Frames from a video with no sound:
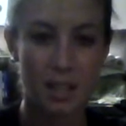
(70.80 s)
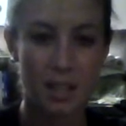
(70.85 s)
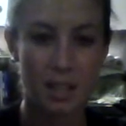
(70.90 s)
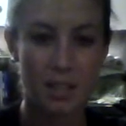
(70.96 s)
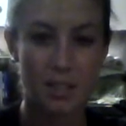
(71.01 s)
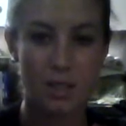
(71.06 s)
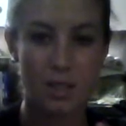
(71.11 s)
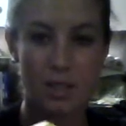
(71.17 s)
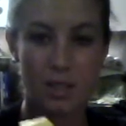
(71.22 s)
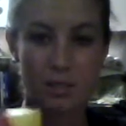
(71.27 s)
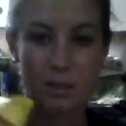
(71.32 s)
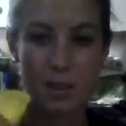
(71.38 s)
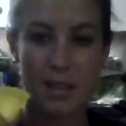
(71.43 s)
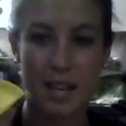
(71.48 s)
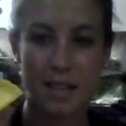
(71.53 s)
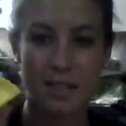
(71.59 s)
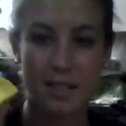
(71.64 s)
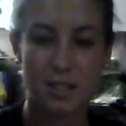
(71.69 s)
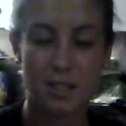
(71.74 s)
So this one
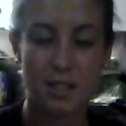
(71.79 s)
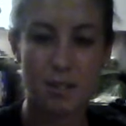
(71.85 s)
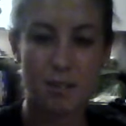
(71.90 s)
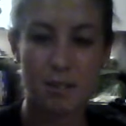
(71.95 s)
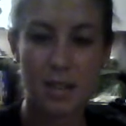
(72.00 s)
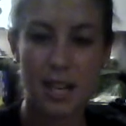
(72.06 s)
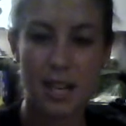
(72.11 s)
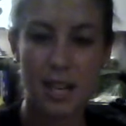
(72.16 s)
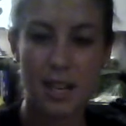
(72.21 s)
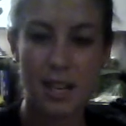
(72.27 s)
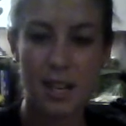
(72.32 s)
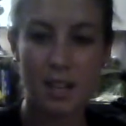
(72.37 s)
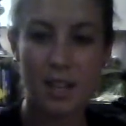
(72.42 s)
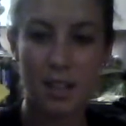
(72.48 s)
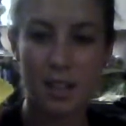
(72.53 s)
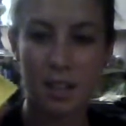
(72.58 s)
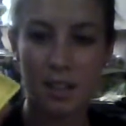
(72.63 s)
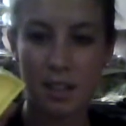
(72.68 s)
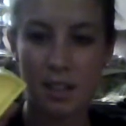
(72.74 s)
has a 2 on it,
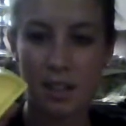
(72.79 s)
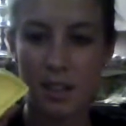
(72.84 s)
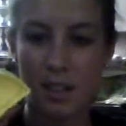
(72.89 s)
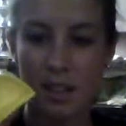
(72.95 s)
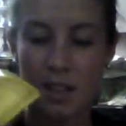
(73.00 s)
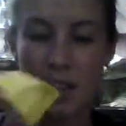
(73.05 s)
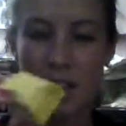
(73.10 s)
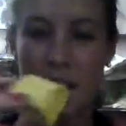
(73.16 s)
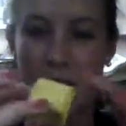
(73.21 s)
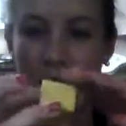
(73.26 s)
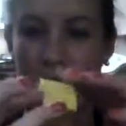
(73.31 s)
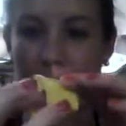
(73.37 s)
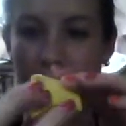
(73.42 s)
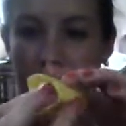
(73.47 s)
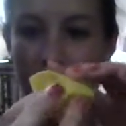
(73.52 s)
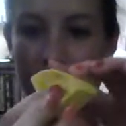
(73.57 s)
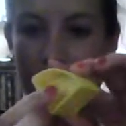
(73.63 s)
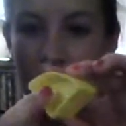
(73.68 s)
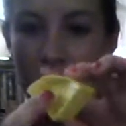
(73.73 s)
and
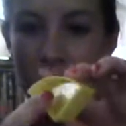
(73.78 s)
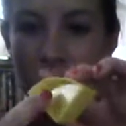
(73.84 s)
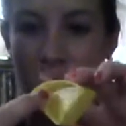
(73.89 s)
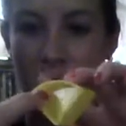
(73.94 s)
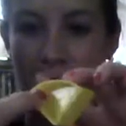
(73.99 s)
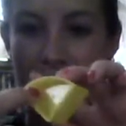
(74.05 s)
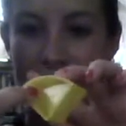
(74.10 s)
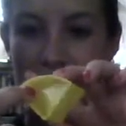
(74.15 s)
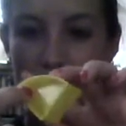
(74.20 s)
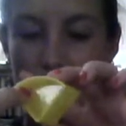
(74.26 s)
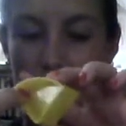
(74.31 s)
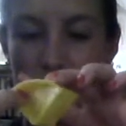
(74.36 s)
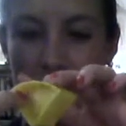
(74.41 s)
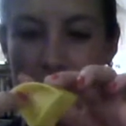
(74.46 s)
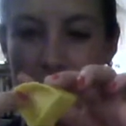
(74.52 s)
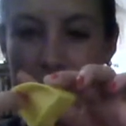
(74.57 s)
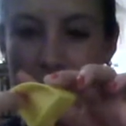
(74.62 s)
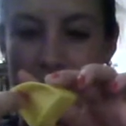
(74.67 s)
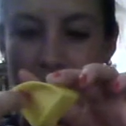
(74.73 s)
there's 2 dots, one
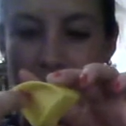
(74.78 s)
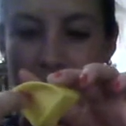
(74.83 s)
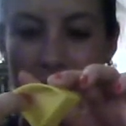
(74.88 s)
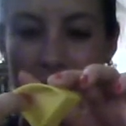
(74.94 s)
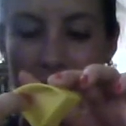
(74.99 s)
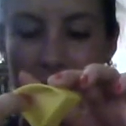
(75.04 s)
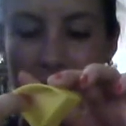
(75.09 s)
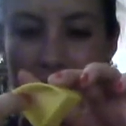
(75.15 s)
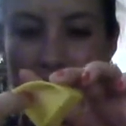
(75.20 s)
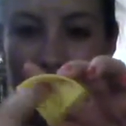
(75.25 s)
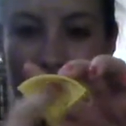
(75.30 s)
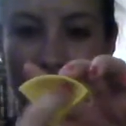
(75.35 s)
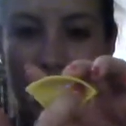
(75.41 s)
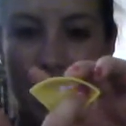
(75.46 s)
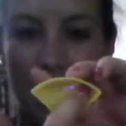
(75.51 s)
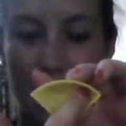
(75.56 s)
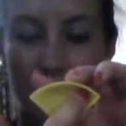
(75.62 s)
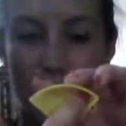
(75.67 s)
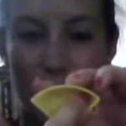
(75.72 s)
on this side
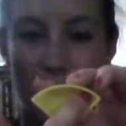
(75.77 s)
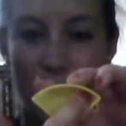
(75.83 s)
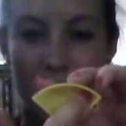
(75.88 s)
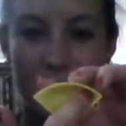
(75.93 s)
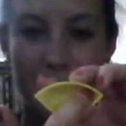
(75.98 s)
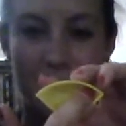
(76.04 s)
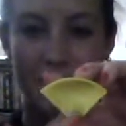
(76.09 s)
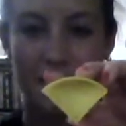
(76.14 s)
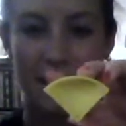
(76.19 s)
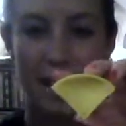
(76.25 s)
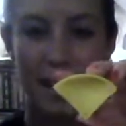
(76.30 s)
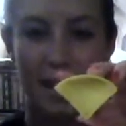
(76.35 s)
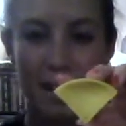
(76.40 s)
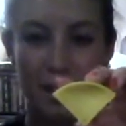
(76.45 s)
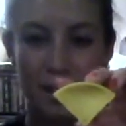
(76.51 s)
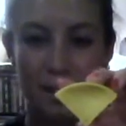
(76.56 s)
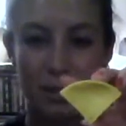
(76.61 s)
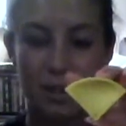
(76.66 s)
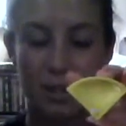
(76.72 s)
and one on this side,
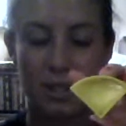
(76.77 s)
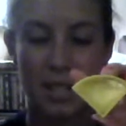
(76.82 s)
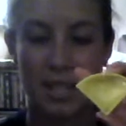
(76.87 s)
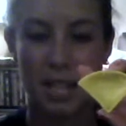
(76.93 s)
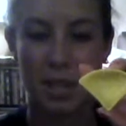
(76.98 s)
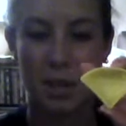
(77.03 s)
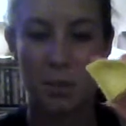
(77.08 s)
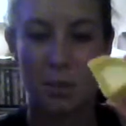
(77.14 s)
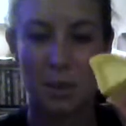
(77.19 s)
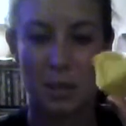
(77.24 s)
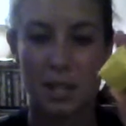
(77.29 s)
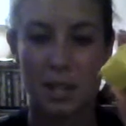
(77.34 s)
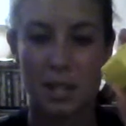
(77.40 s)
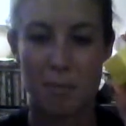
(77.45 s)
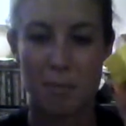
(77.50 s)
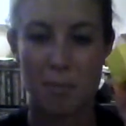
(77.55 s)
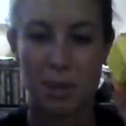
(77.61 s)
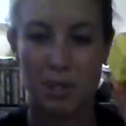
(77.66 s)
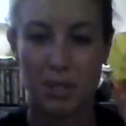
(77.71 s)
associated with the
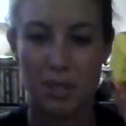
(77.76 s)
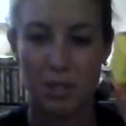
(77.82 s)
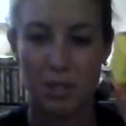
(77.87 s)
number 2.